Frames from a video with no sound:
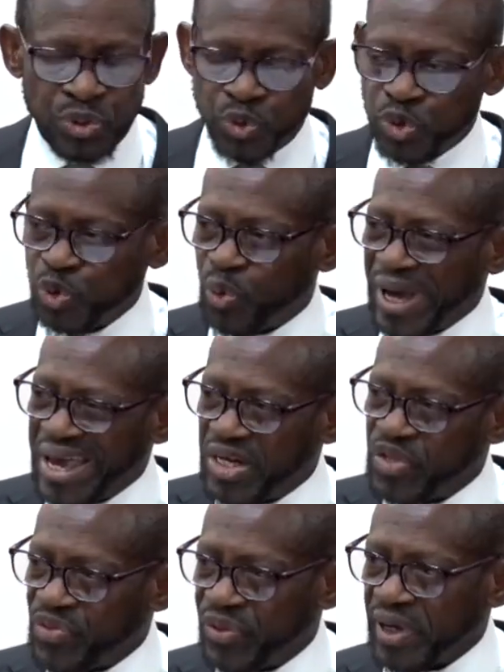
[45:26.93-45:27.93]
to do
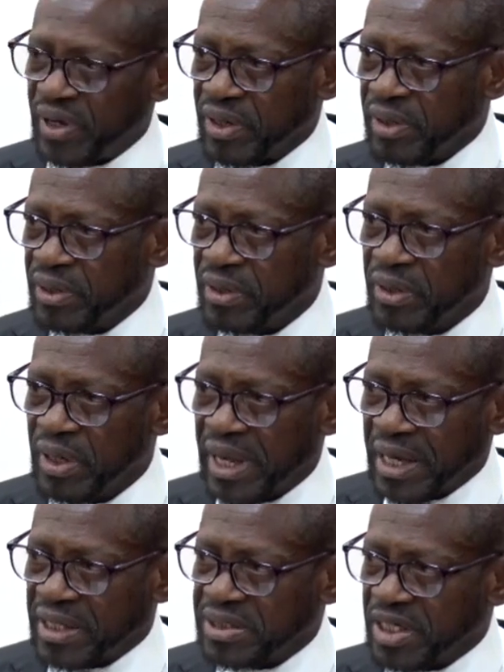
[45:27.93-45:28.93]
anything
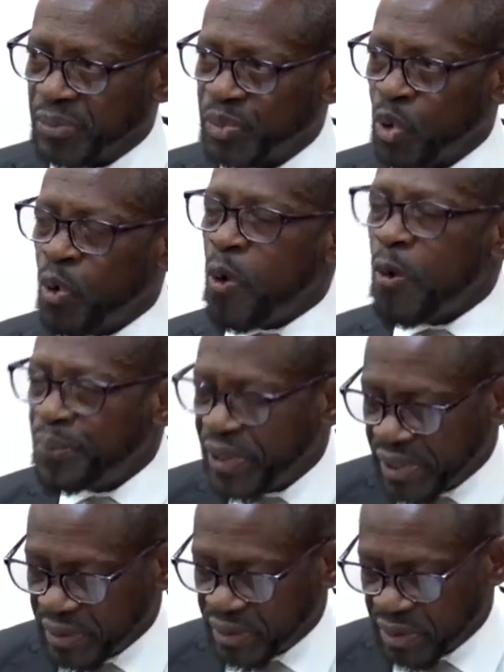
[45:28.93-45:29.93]
except
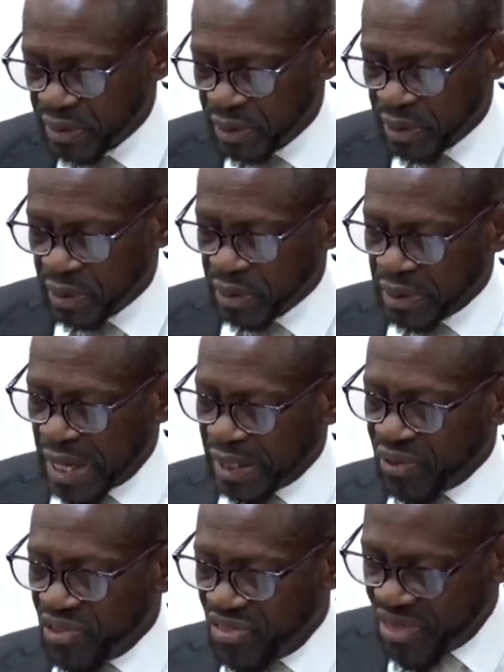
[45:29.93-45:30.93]
hoping
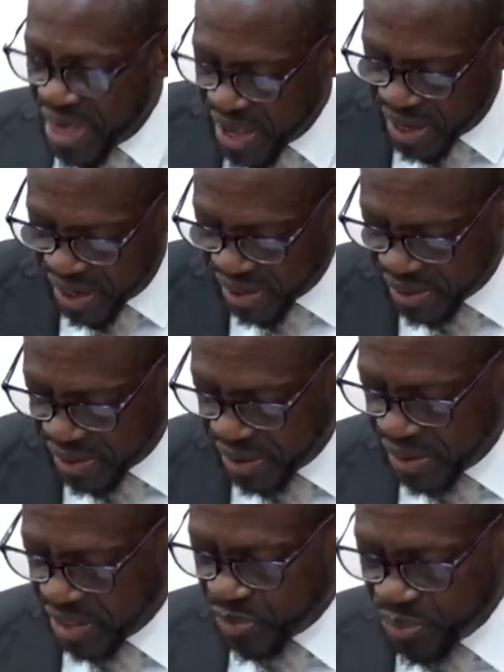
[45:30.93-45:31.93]
that they,
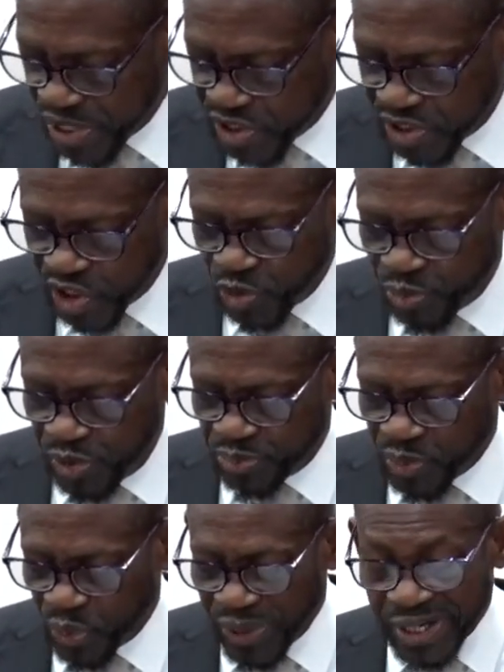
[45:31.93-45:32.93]
the business
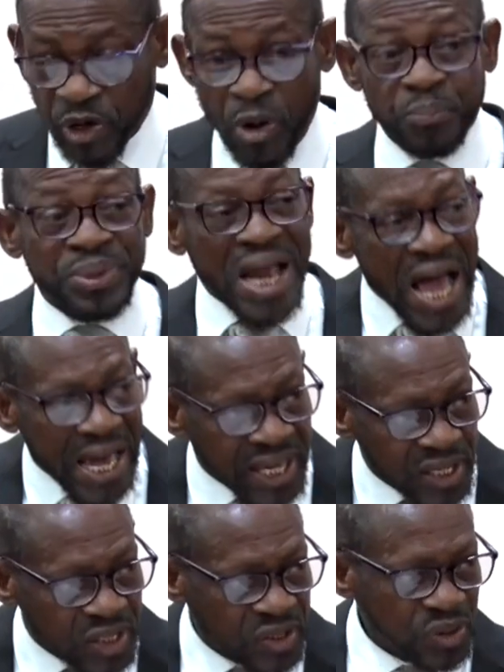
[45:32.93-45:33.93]
people, will
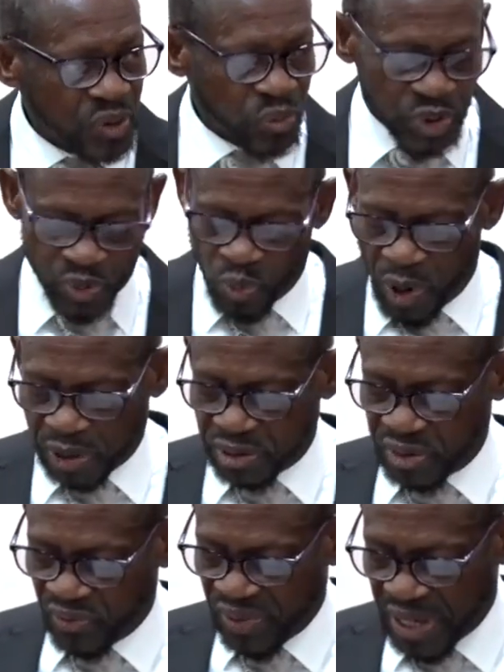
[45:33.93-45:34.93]
comply with what
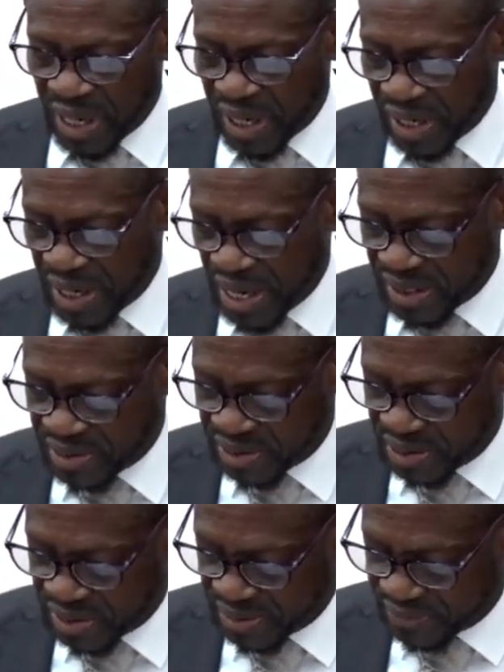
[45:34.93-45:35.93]
they are
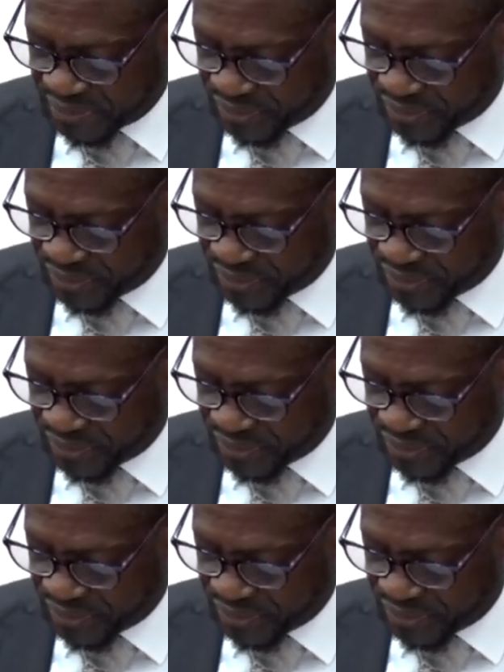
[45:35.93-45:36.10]
asking.